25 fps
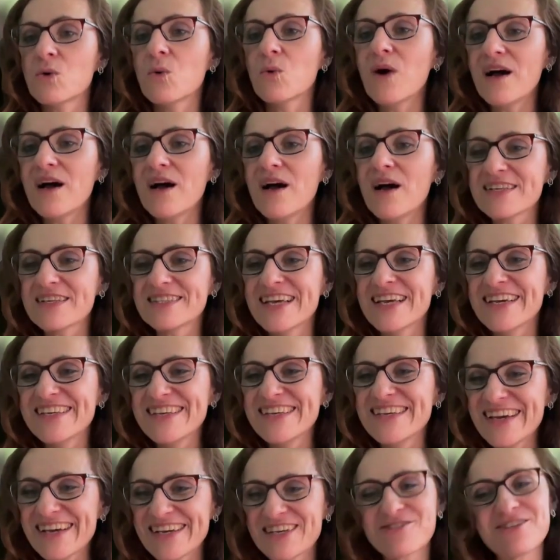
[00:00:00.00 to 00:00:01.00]
WAGs.
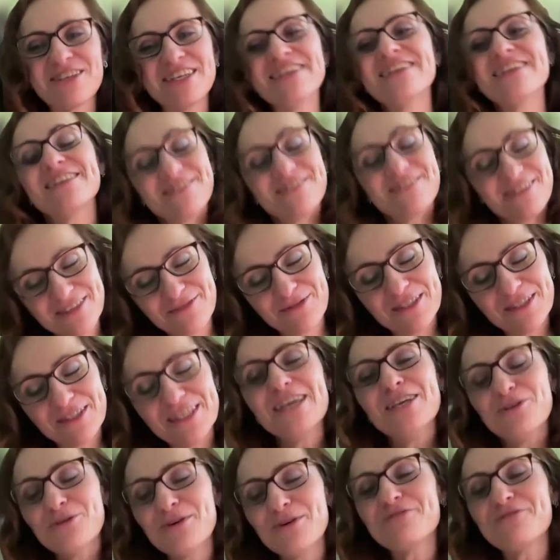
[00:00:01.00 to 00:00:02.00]
Yeah, Chris,
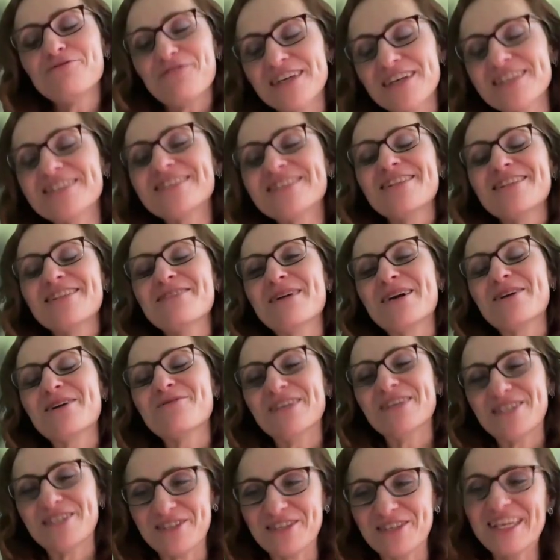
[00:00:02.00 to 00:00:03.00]
you were faster than my
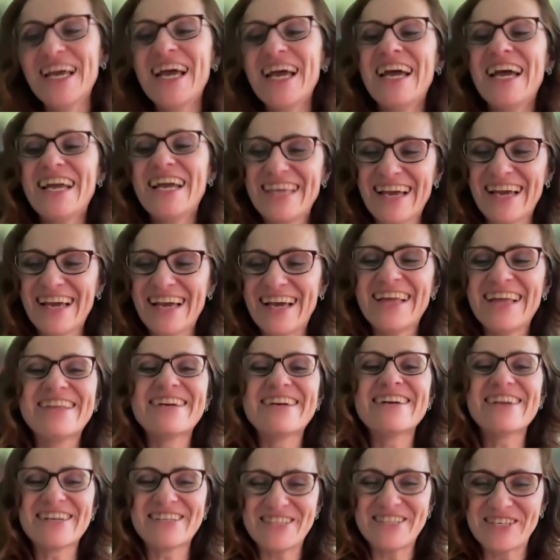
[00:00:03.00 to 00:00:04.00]
question. Yeah,
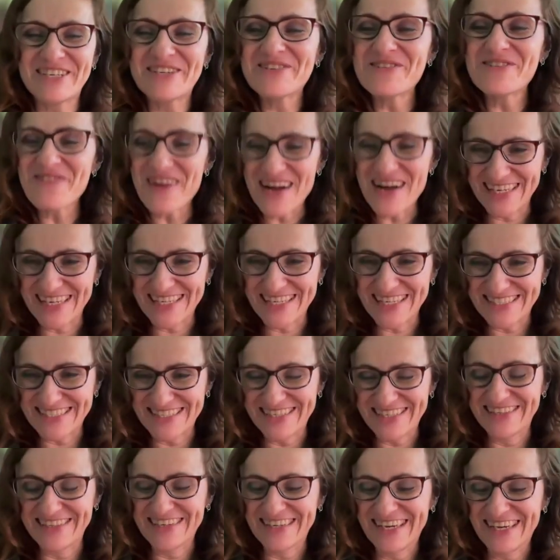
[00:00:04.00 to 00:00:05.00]
there are 2 WAGs.
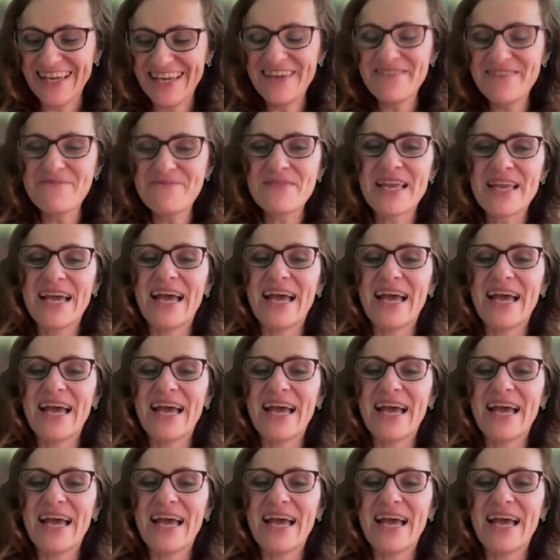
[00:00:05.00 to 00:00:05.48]
Okay.